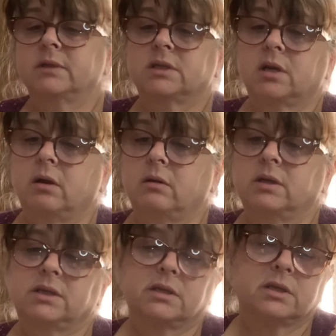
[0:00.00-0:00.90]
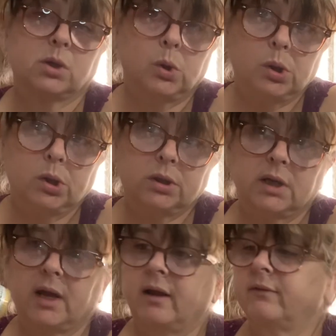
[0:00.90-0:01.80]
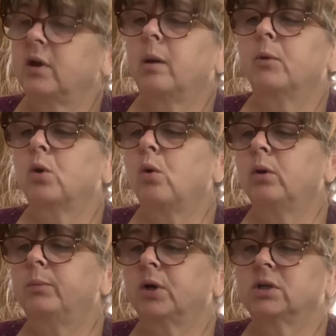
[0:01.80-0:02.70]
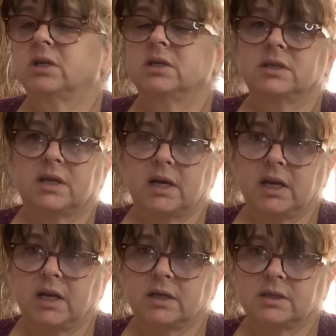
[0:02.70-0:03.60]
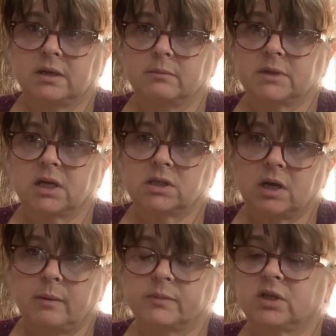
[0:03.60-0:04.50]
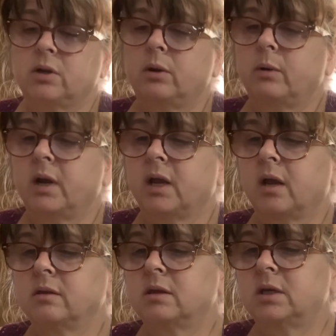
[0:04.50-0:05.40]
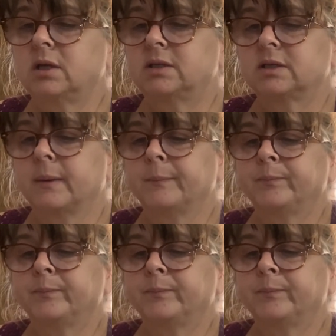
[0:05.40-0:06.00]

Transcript: So this is gold. I have a couple gold purses that need some touch up, so I got this.